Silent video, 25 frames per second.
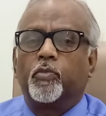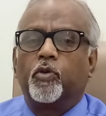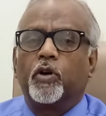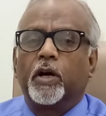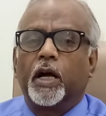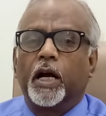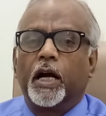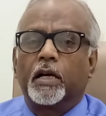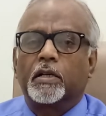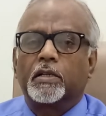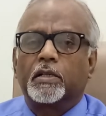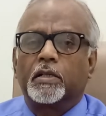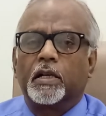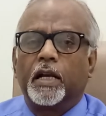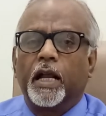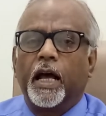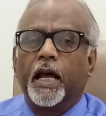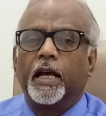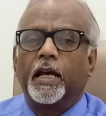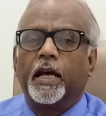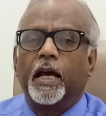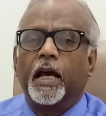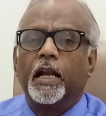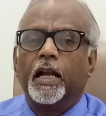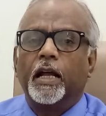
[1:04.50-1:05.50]
products
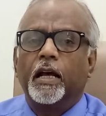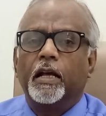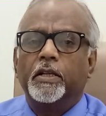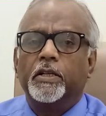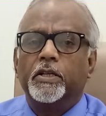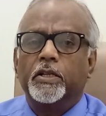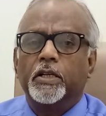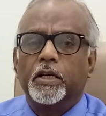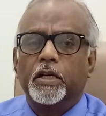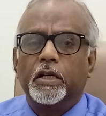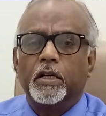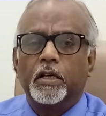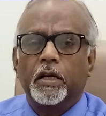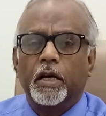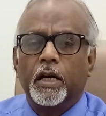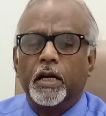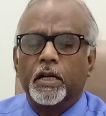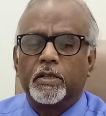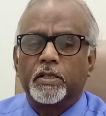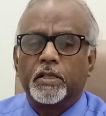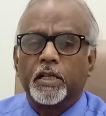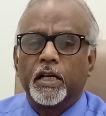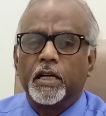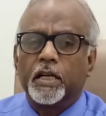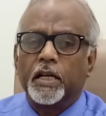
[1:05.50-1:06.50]
like LNG,
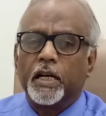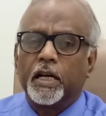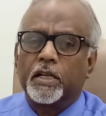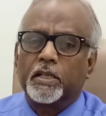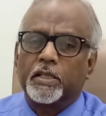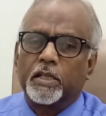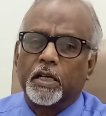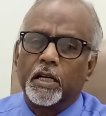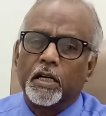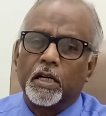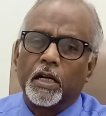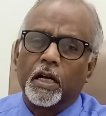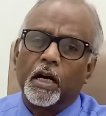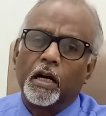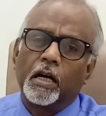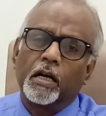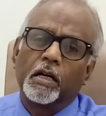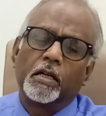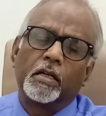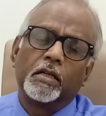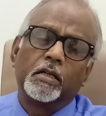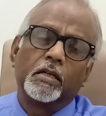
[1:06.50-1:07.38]
etc.,